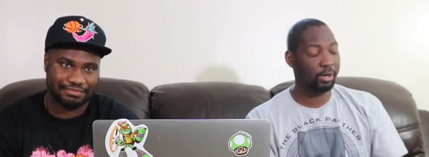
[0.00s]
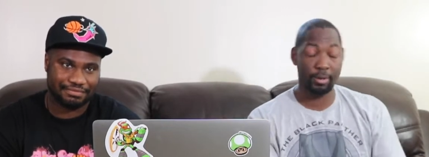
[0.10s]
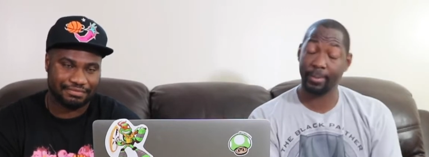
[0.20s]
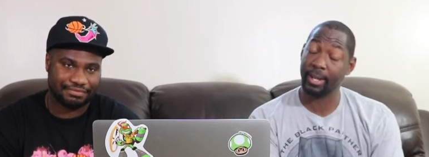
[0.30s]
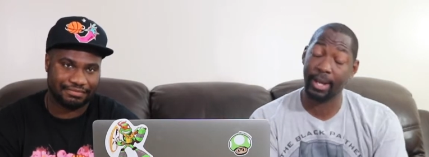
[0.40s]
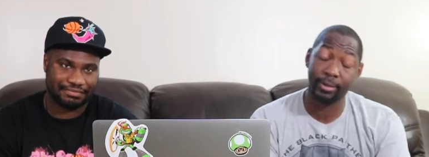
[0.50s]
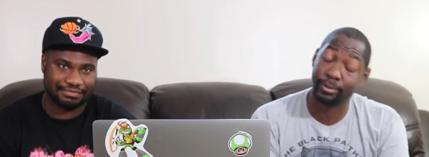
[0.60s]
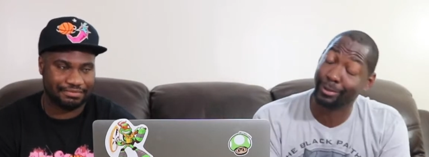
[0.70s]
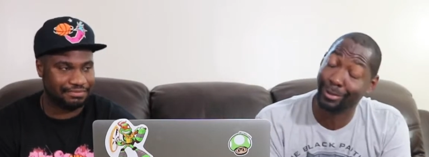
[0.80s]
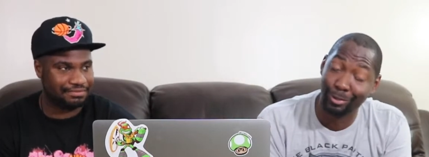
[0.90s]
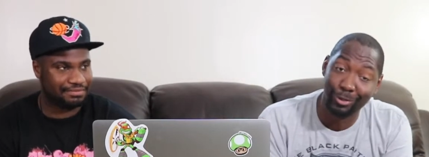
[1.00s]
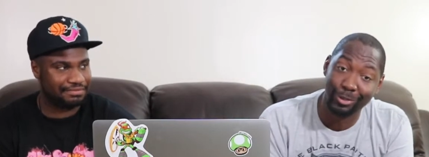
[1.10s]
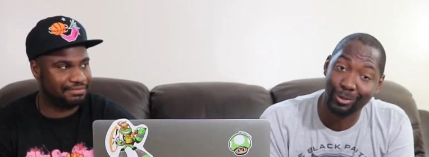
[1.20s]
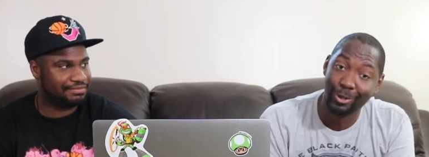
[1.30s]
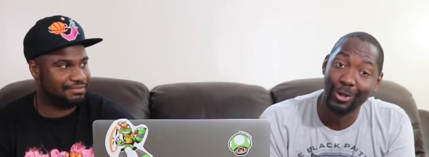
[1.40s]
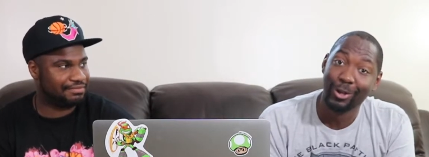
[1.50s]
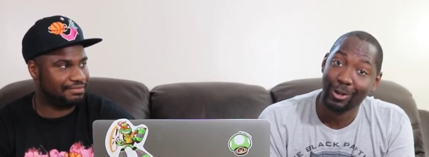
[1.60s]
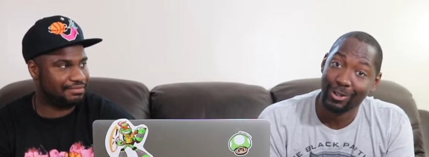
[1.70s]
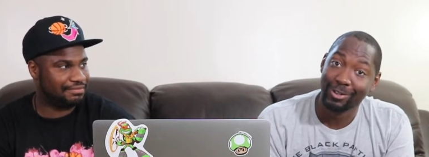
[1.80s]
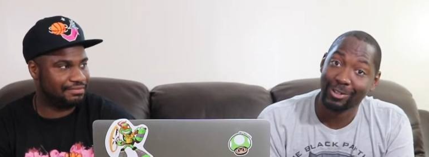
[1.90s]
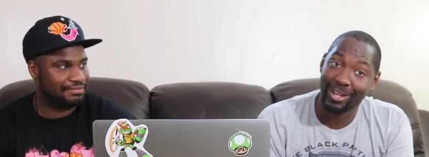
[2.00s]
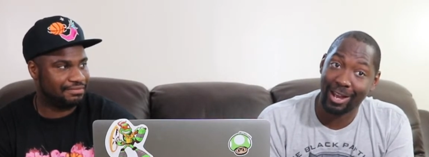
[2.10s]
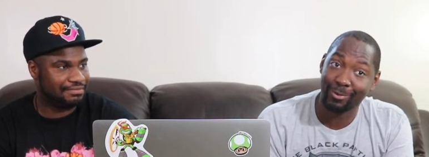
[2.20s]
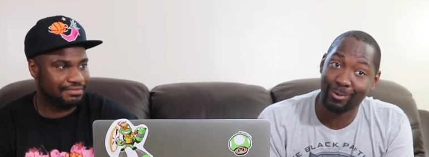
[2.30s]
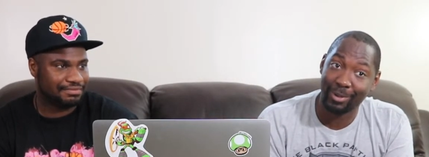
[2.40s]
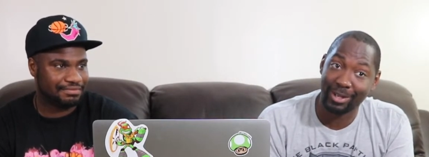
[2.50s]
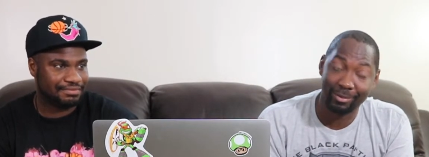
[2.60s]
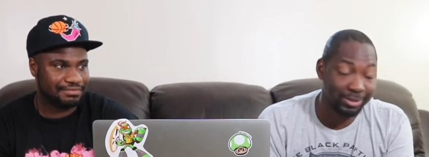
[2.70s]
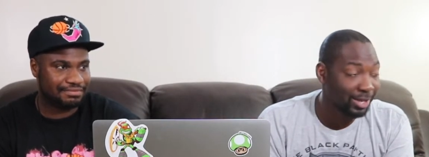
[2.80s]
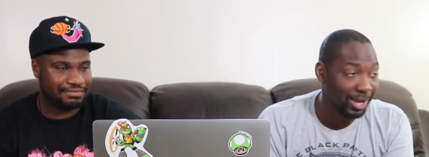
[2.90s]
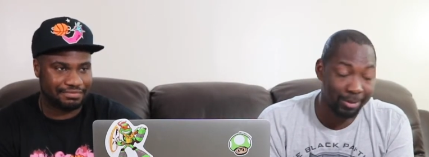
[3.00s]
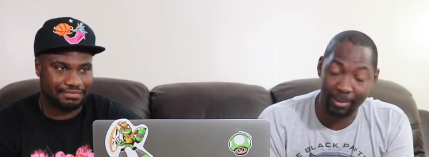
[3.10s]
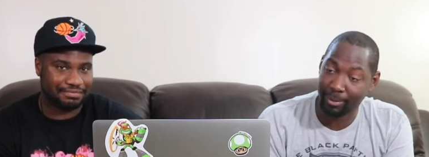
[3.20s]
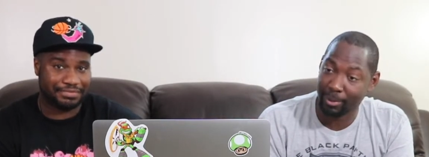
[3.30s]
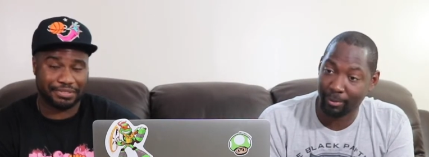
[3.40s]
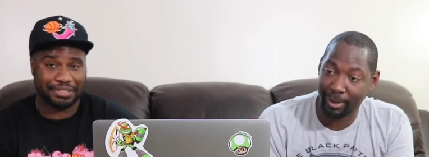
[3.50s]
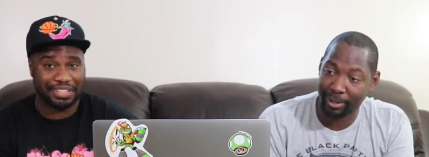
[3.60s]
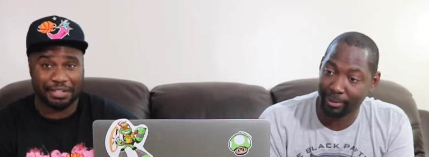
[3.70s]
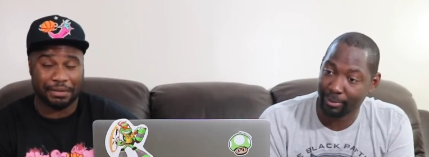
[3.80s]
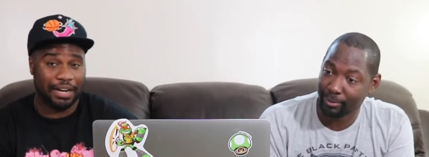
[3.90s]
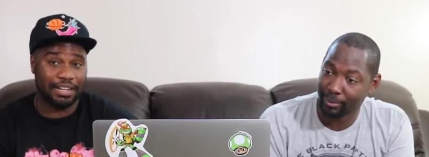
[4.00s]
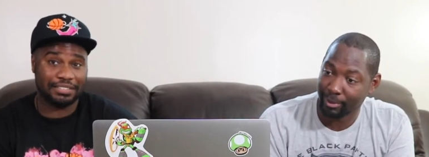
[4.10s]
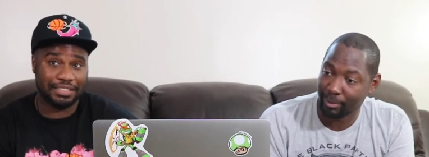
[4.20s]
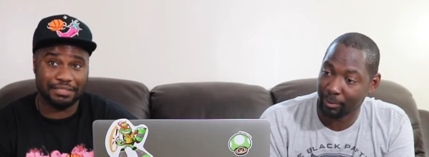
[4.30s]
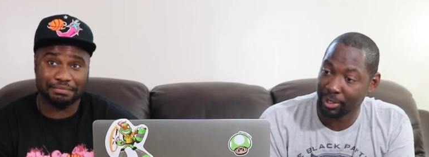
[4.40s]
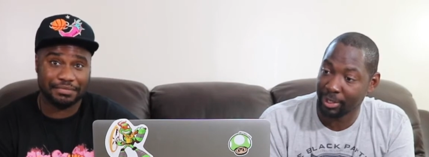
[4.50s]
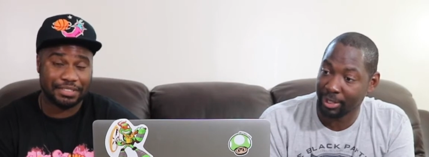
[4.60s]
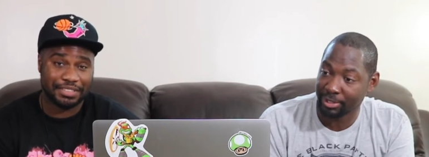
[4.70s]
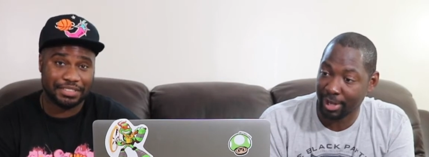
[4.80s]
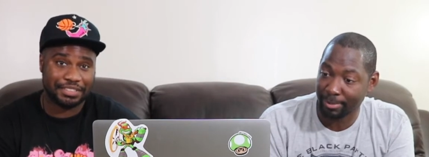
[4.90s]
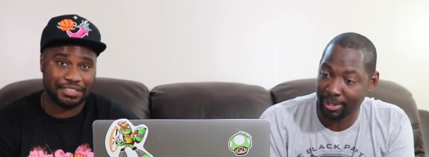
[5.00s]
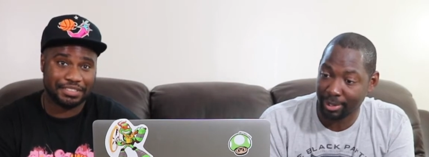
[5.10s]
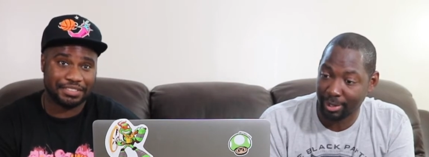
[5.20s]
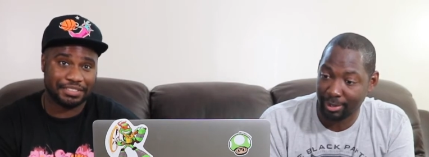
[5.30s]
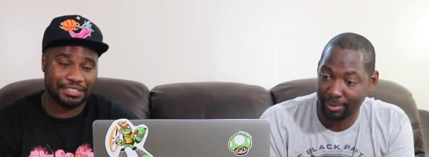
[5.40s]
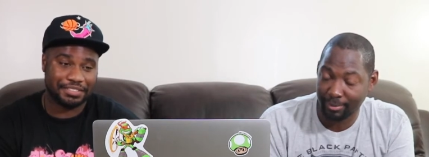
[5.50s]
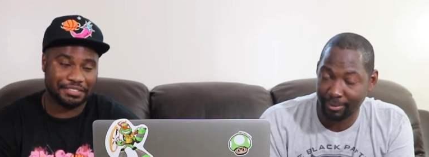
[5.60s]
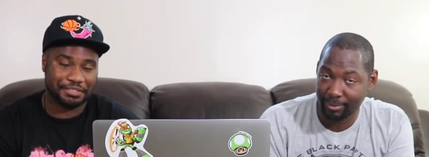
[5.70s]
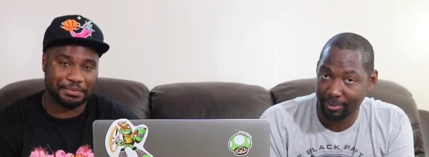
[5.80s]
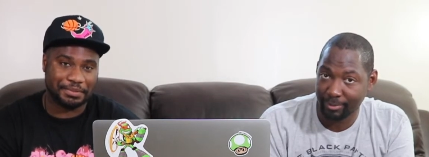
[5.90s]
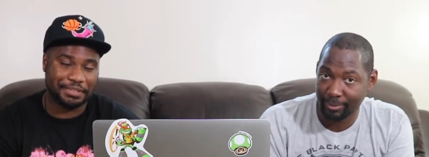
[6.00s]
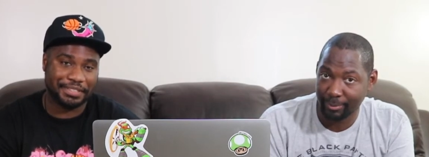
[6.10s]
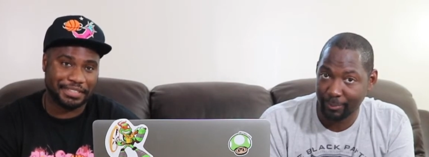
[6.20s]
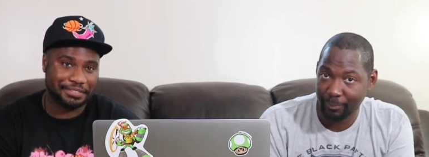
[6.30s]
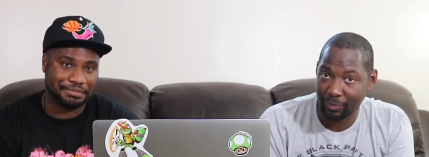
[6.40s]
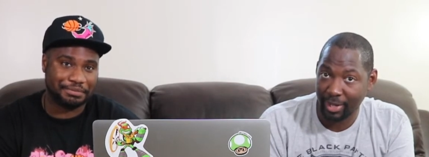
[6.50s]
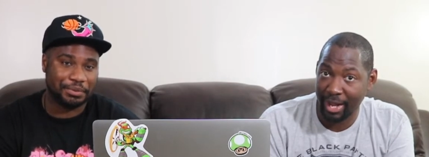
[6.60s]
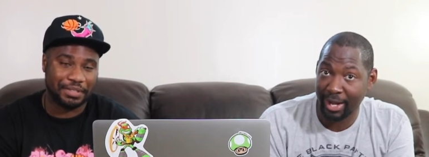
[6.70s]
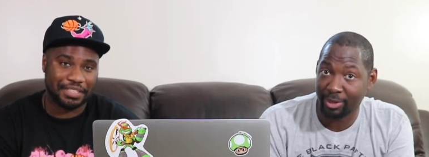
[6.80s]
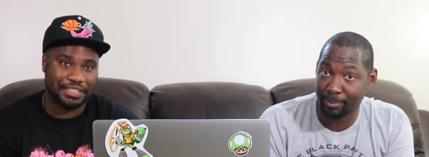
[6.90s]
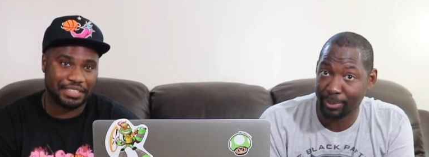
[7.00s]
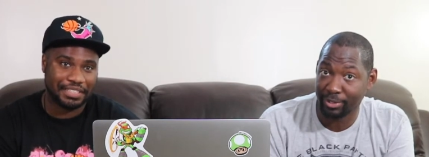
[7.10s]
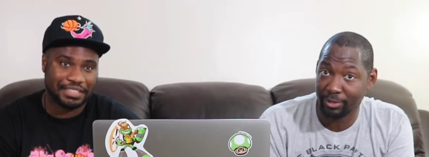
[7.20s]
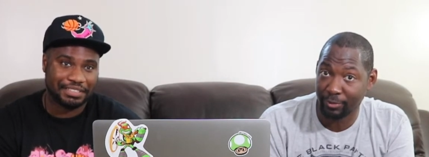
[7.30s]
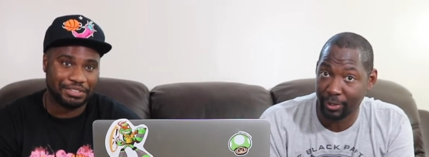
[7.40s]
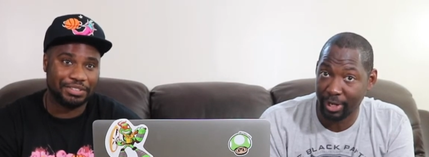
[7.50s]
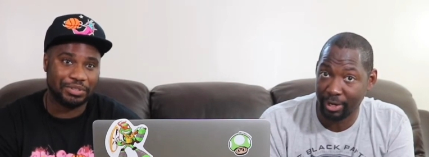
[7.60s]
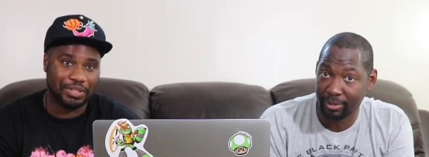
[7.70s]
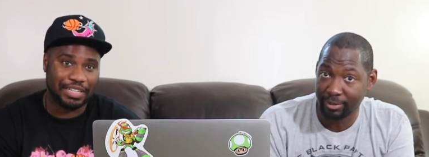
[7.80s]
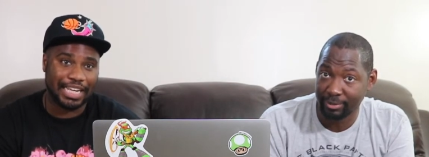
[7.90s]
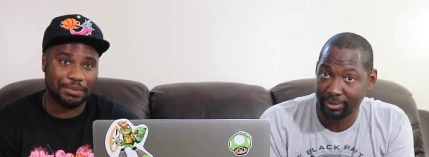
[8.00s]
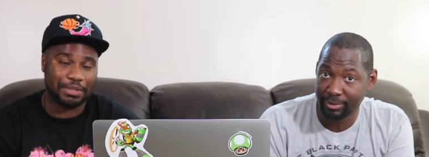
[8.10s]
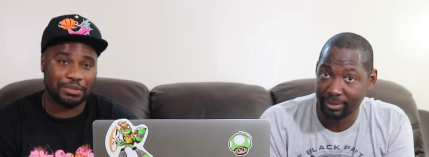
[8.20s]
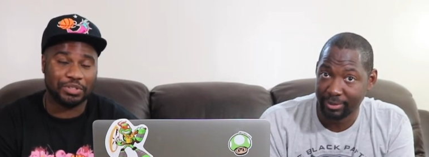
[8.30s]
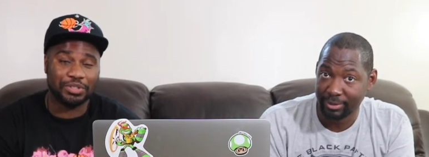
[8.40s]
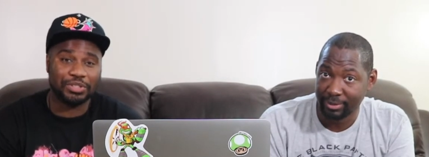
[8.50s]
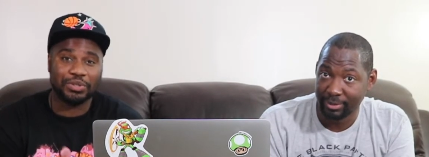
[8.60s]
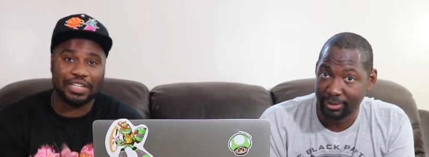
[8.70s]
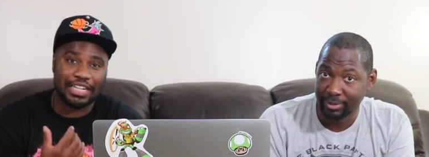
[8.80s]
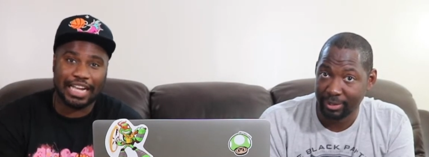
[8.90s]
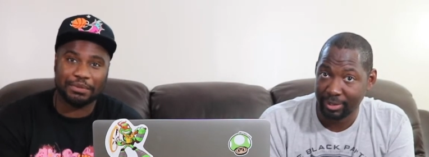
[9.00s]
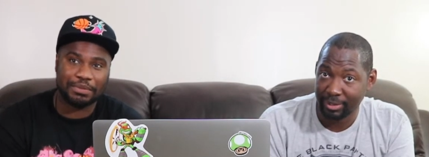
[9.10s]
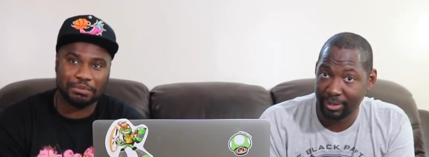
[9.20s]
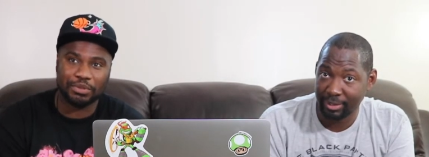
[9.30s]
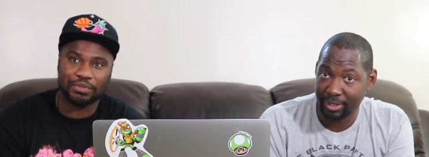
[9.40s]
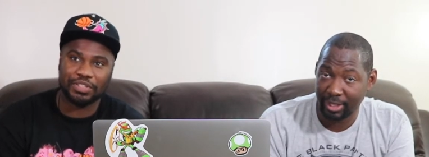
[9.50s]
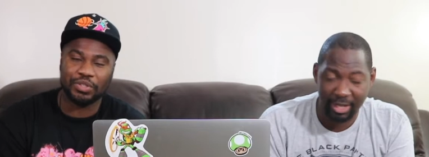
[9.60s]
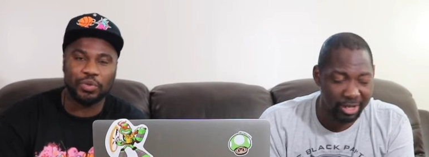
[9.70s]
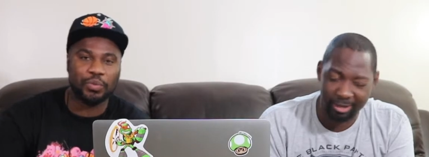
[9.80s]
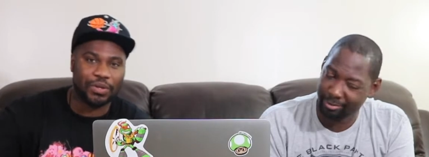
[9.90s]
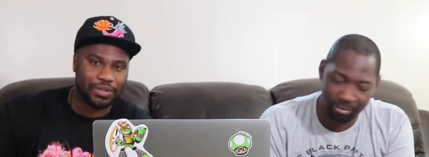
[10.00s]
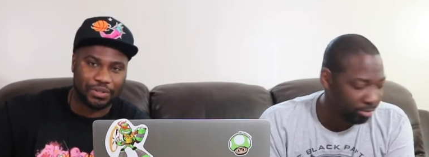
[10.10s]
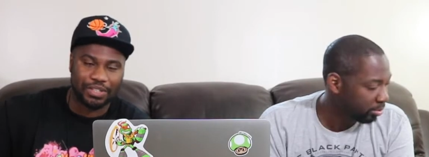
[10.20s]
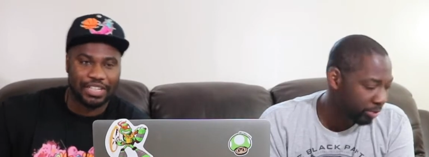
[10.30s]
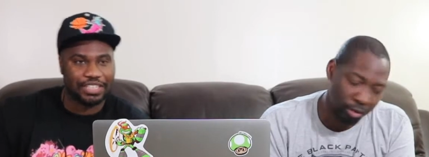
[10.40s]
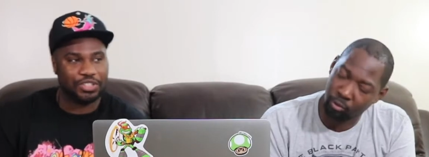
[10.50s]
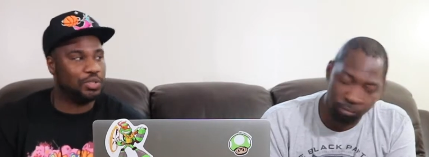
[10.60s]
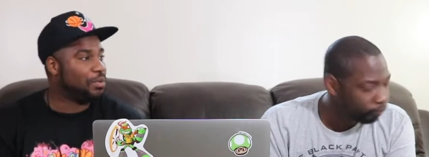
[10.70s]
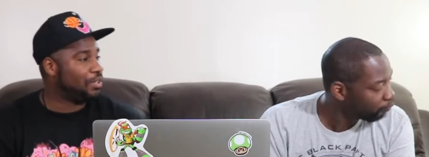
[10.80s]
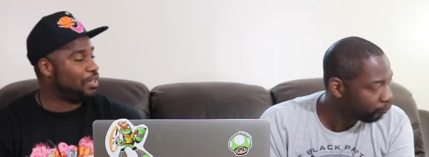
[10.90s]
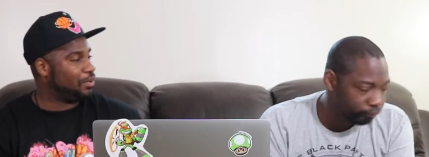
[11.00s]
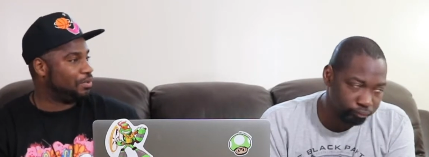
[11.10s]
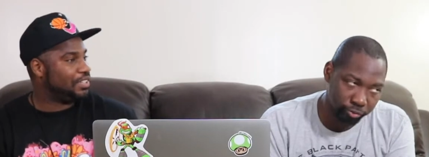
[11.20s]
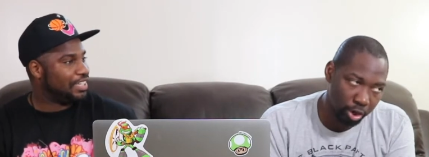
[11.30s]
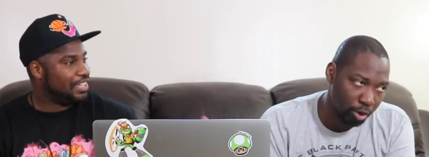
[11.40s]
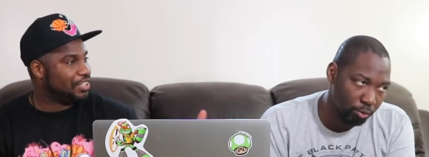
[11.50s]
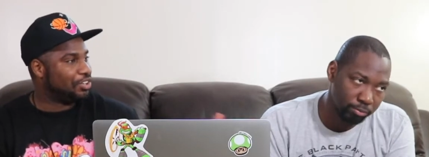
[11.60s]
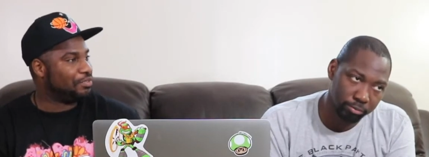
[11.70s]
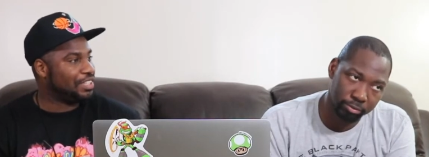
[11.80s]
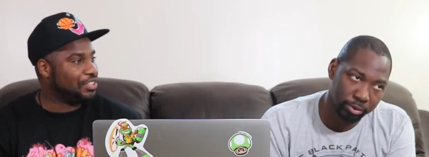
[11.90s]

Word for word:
Speaker 1: And then, oh, and that you could do. That would make. They gotta make me a writer. Honestly, we need to get a job DC.
Speaker 2: You, you can. I got some pitches for you. You can do a Nightwing. You can do the Nightwing movie, New World. The New World. No. No.